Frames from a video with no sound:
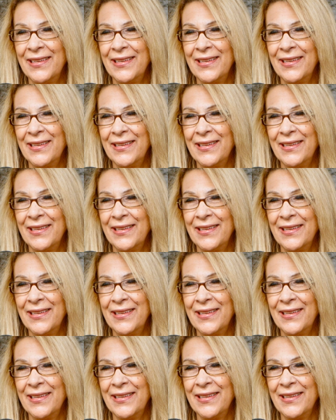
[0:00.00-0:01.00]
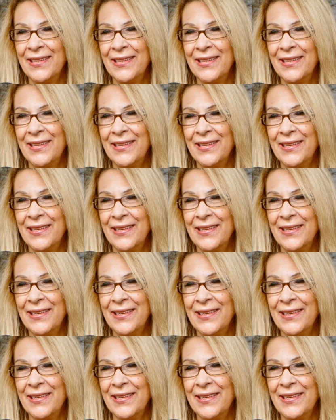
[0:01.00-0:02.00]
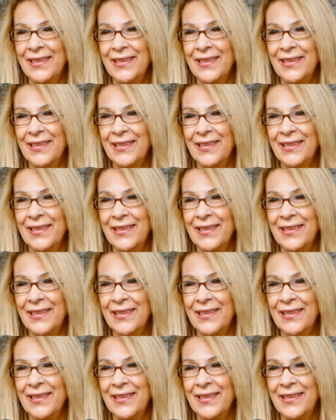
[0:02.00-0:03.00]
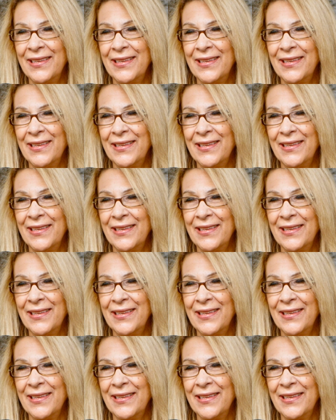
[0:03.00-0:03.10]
(no lip movement)